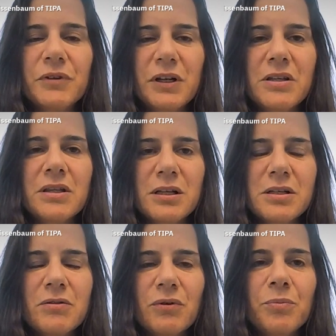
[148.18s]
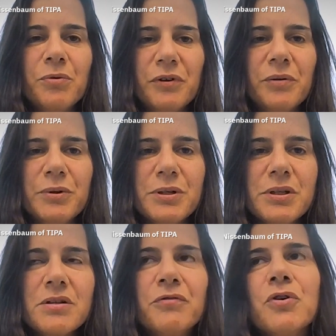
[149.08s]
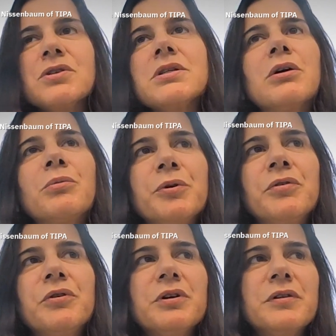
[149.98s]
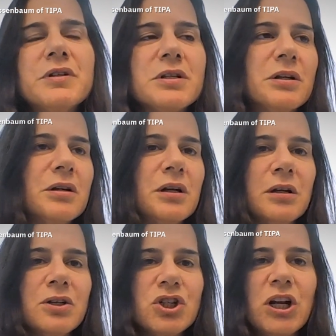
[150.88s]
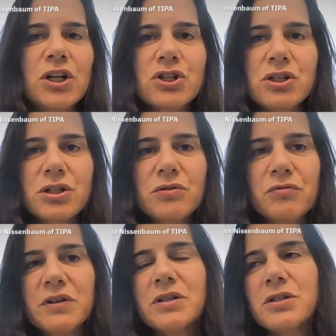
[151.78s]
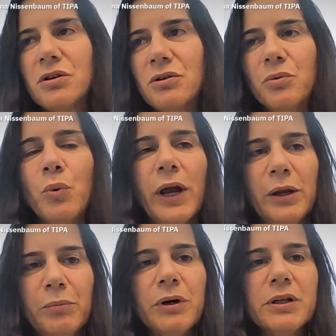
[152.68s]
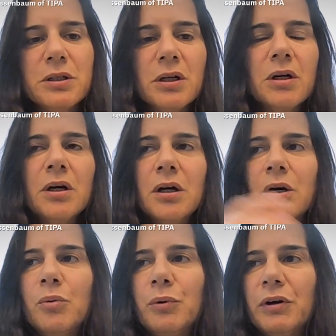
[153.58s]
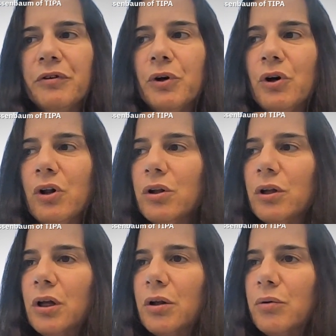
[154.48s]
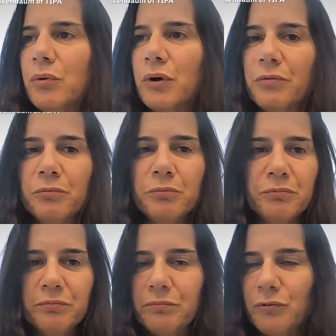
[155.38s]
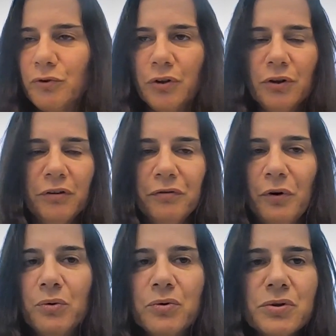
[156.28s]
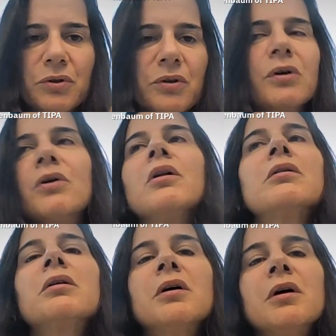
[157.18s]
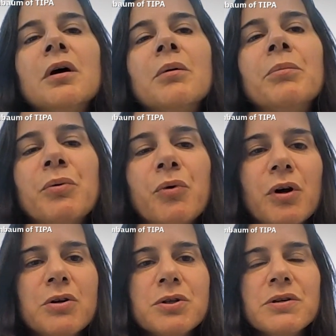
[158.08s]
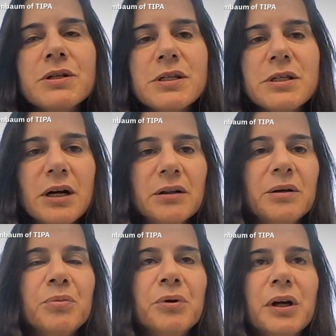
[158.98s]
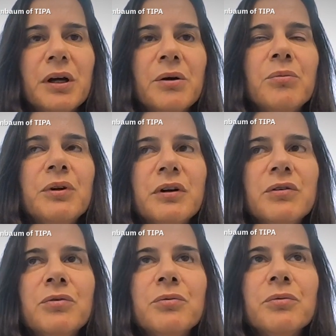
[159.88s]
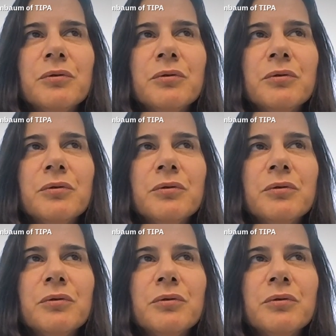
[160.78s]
Yes, that's how I operate the business. Of course, there are opportunities and challenges and risks on the way, but we have a goal and we're totally focused on the goal. But we also, as a startup, we tend to